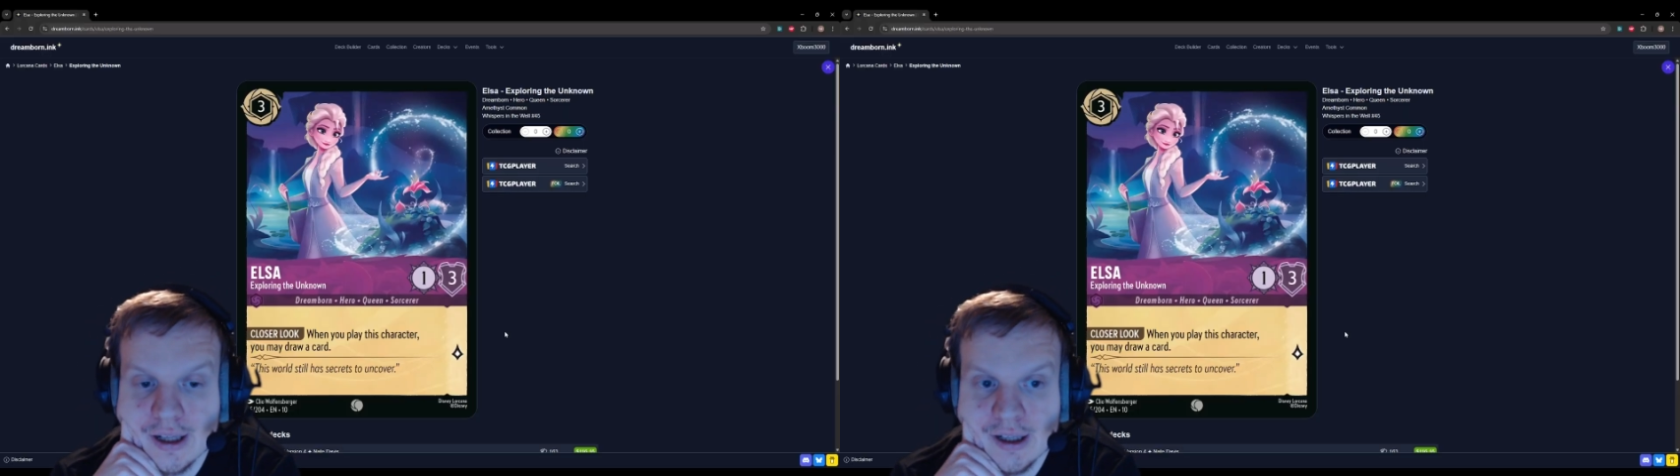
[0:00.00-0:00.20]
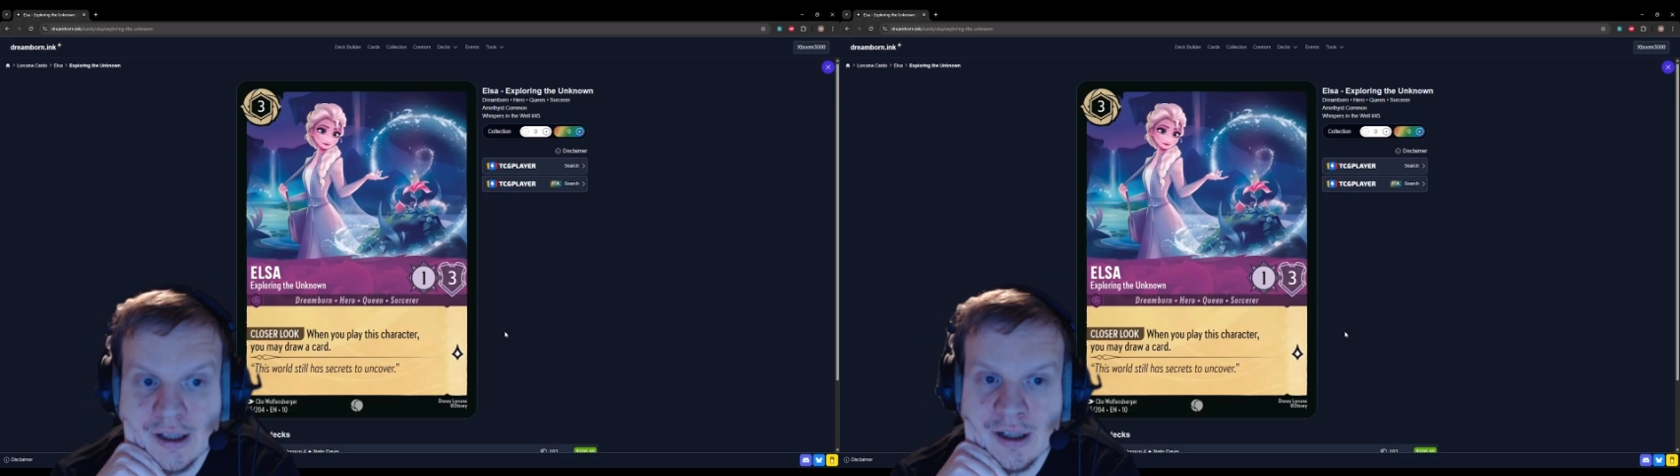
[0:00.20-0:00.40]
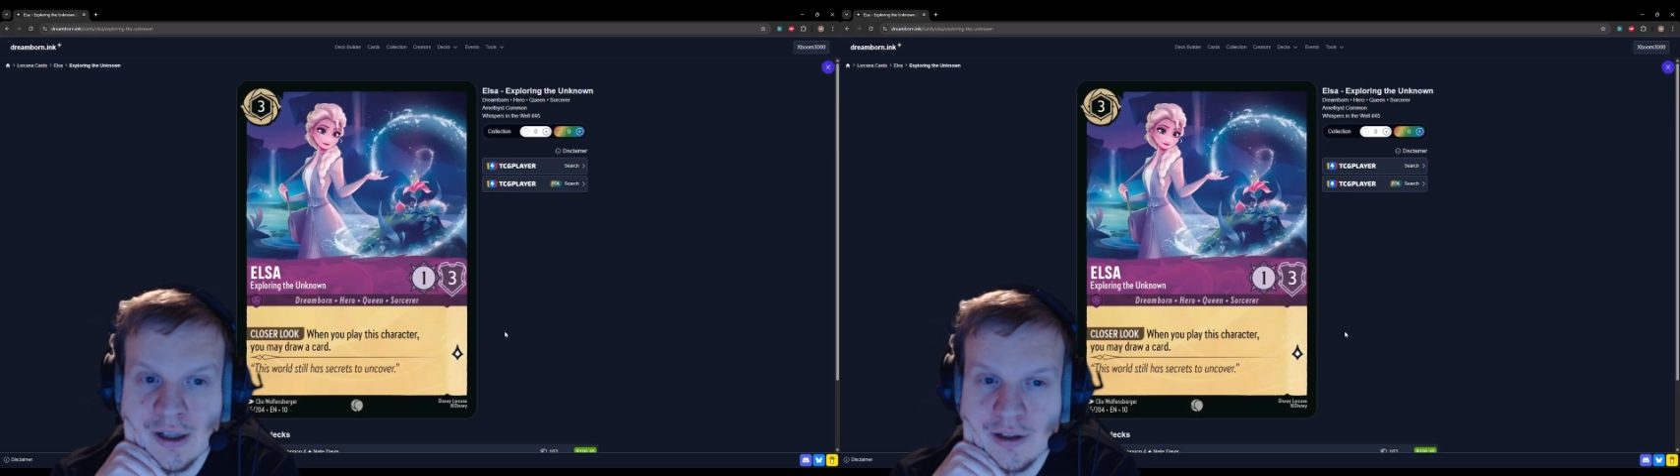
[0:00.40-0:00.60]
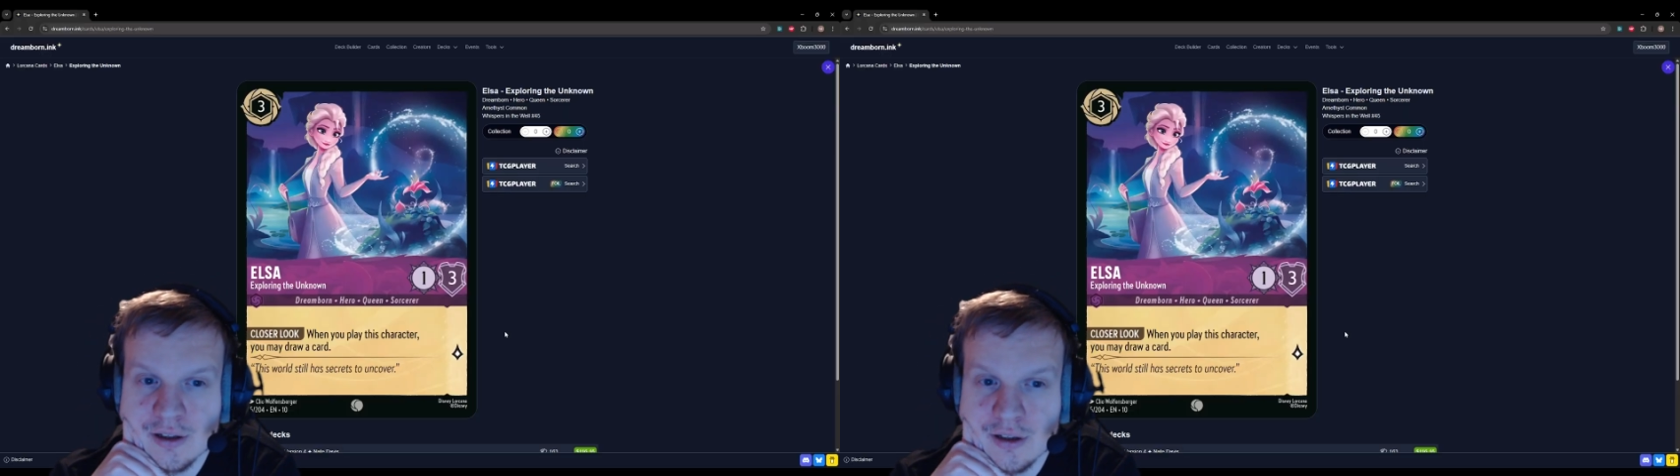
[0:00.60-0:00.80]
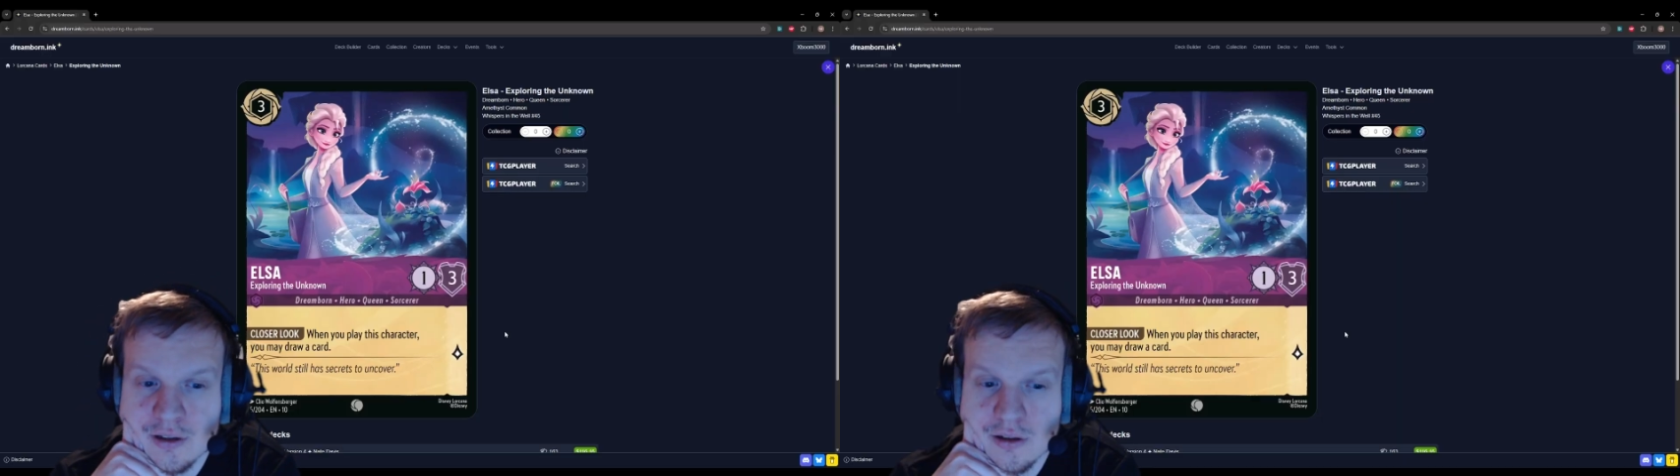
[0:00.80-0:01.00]
And
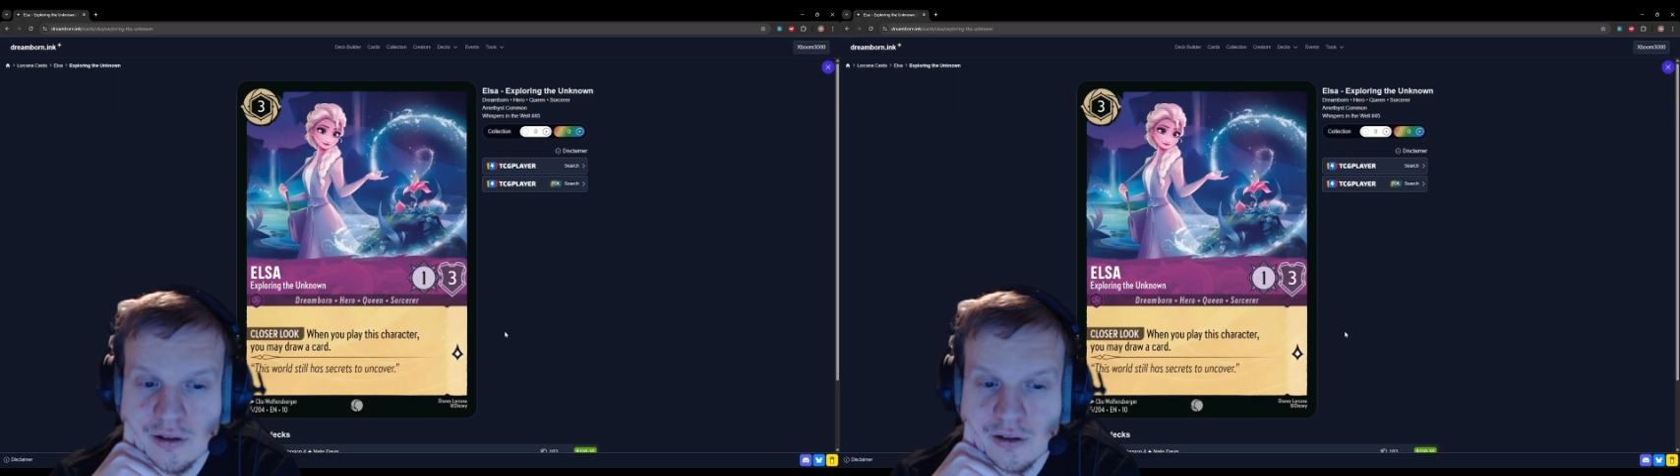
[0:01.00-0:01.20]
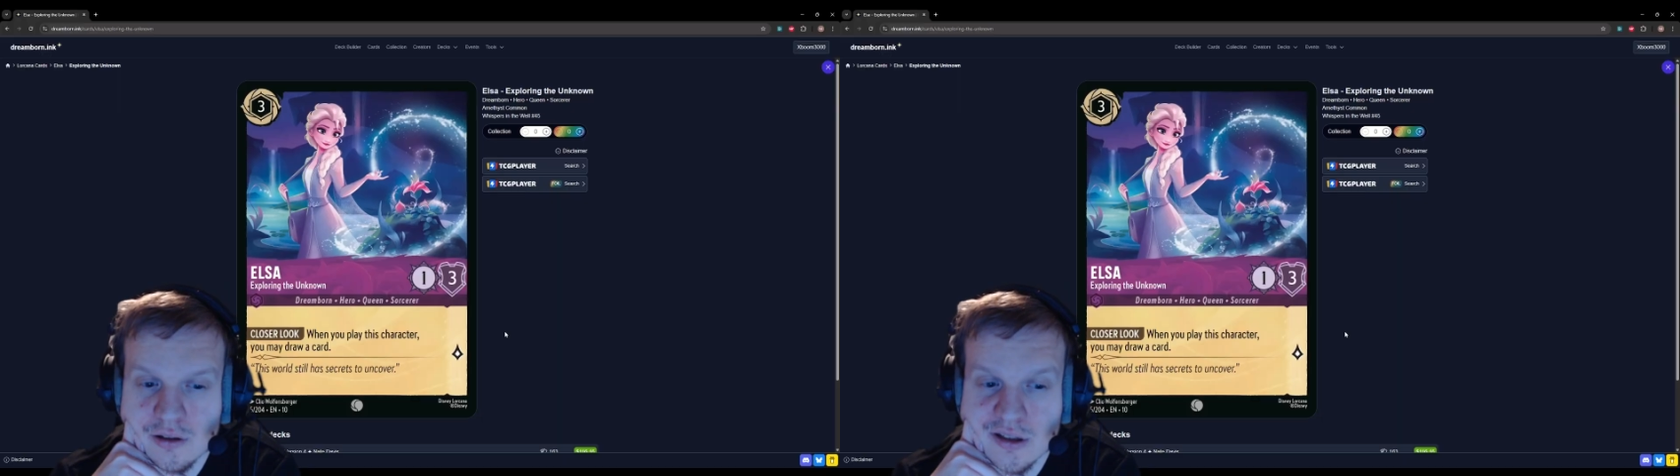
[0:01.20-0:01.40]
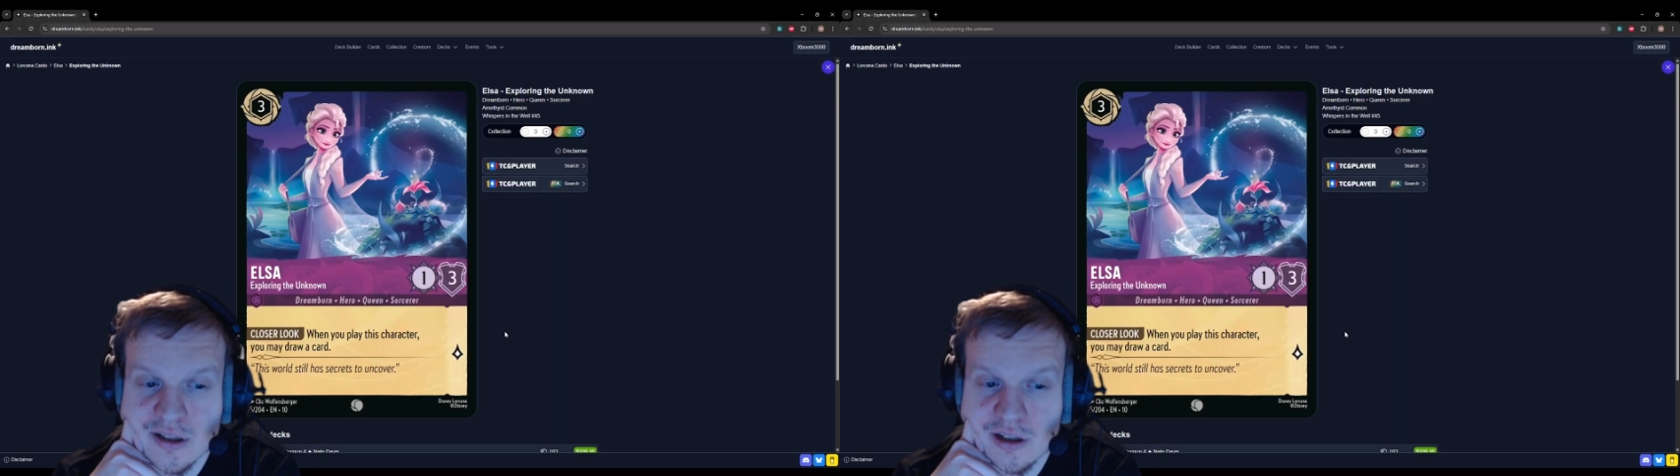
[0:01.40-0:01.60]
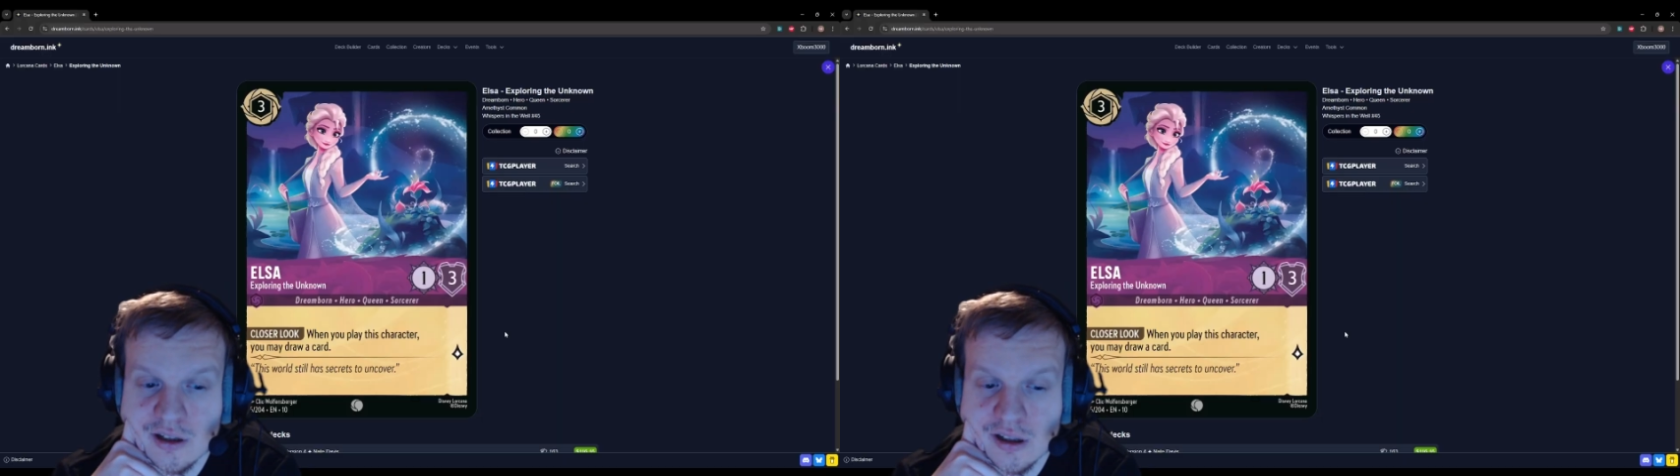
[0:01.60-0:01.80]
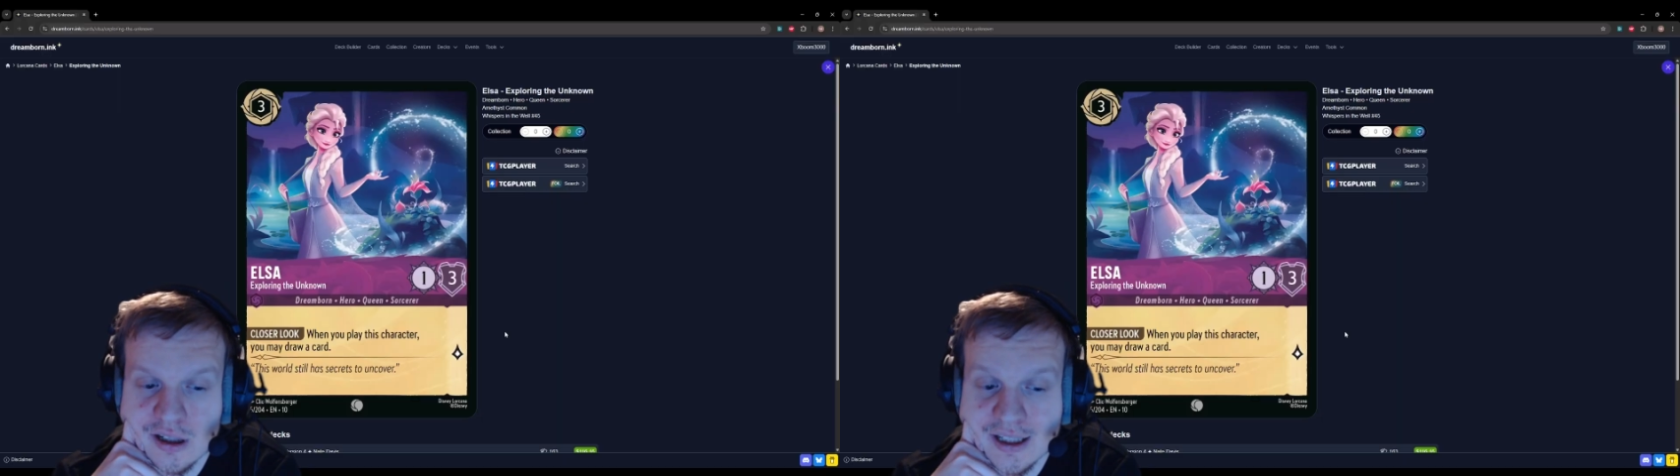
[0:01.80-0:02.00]

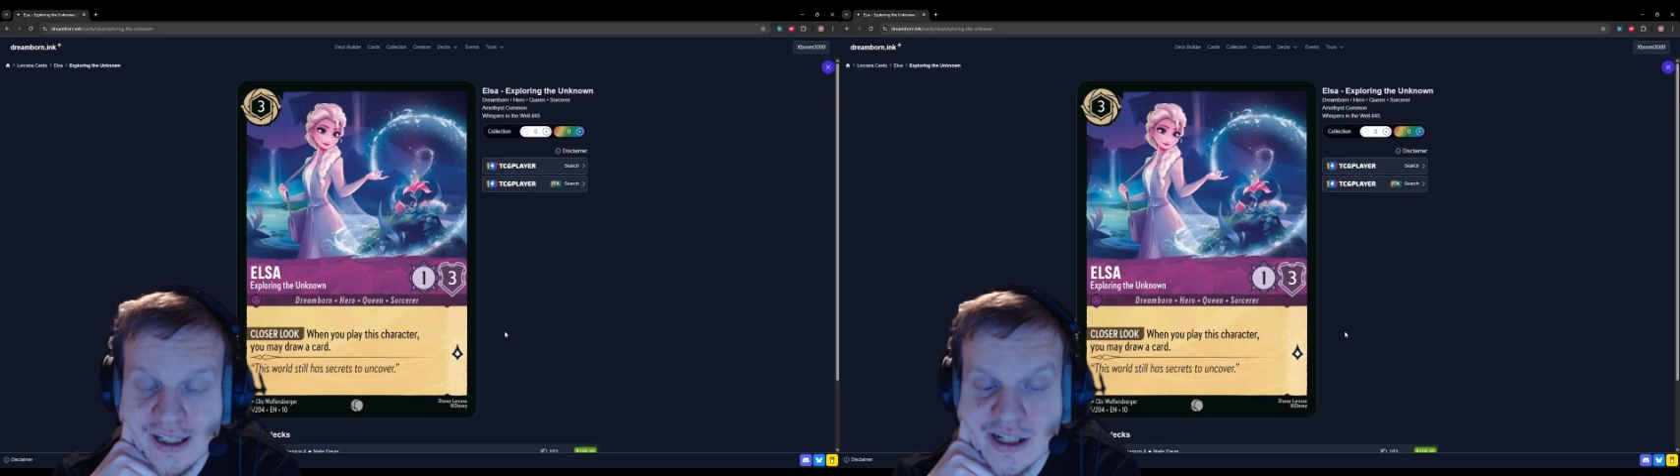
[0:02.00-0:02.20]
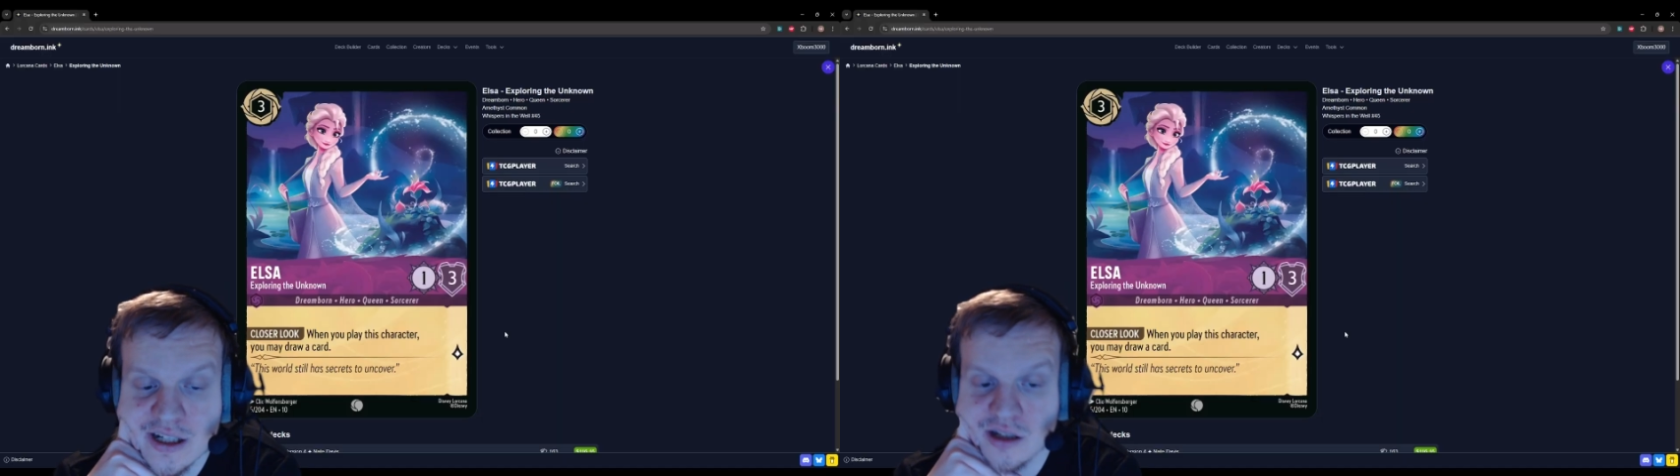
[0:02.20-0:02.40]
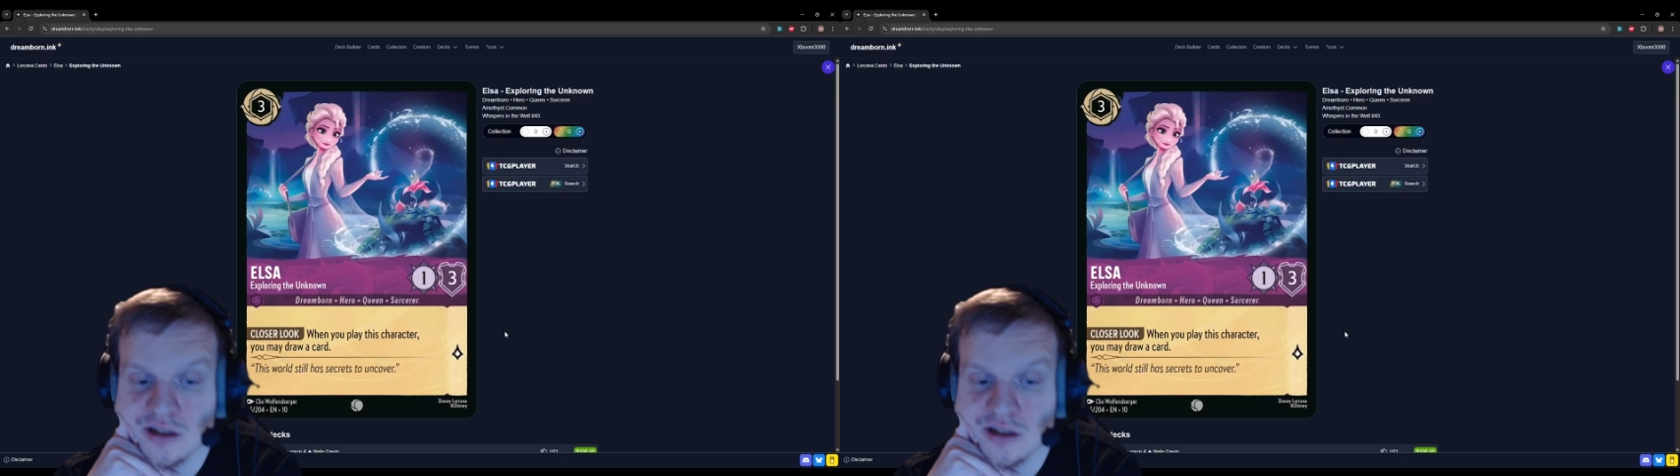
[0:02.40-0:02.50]
I guess